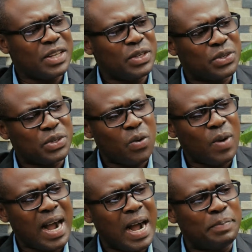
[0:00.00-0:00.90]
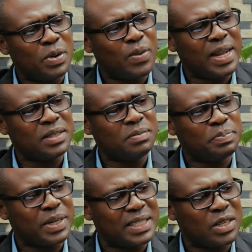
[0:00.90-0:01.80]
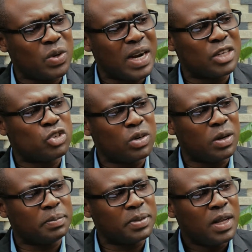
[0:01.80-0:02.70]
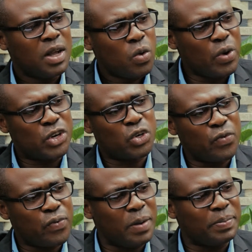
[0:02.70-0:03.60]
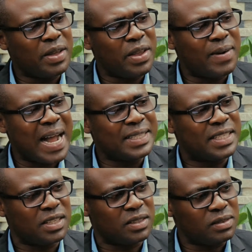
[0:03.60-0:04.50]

you saw what happened when President Donald Trump withdrew from the Iran deal.